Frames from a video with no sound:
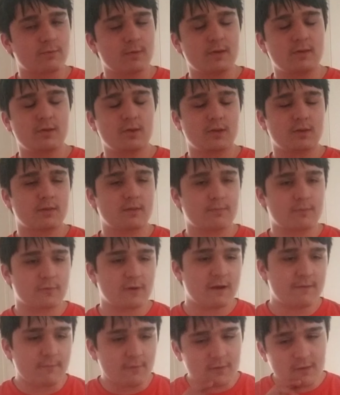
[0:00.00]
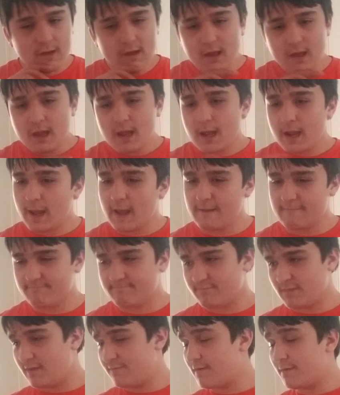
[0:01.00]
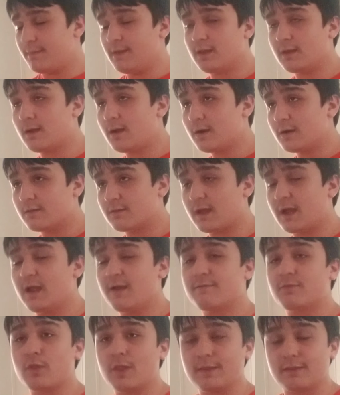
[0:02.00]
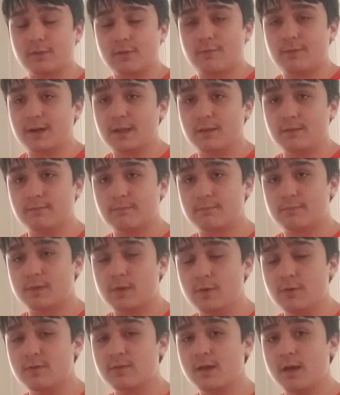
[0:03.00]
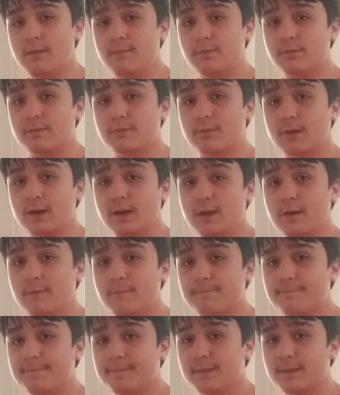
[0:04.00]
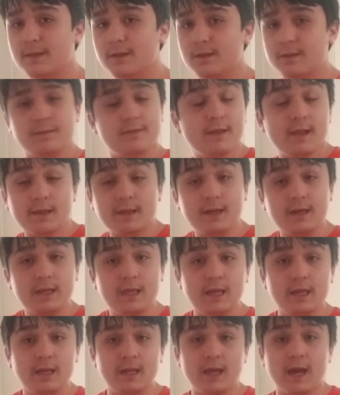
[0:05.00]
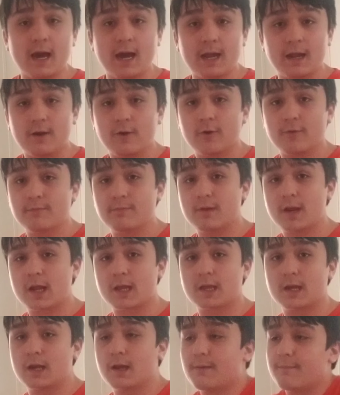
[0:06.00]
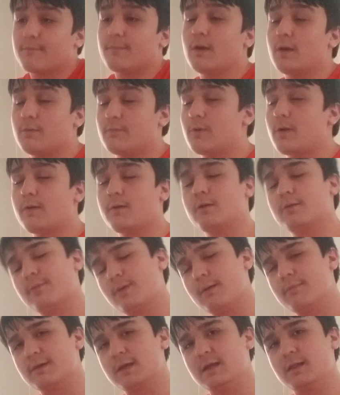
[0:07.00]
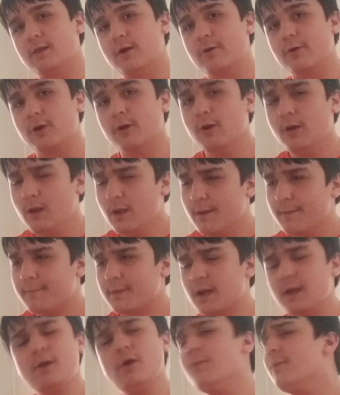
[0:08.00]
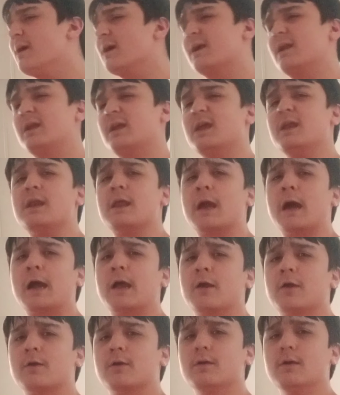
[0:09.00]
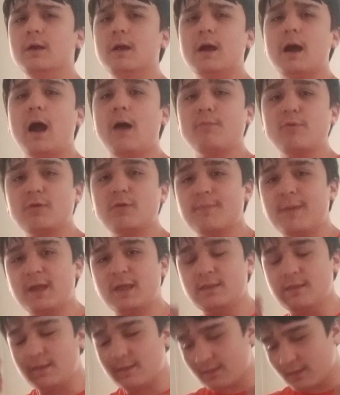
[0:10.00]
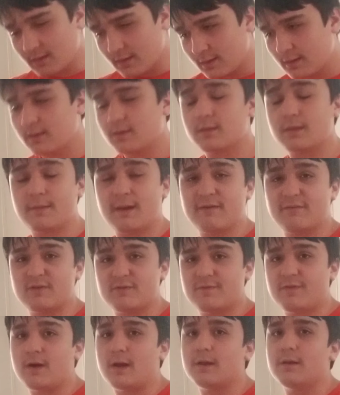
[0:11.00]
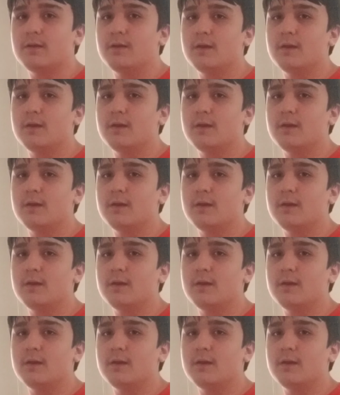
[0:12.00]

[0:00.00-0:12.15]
reaching subscribers, and if I'm being honest, I have like 22 subs right now. Not gonna get any higher, it'll probably get lower, but I know I'm not gonna get any higher. I'm just making these because I'm having fun,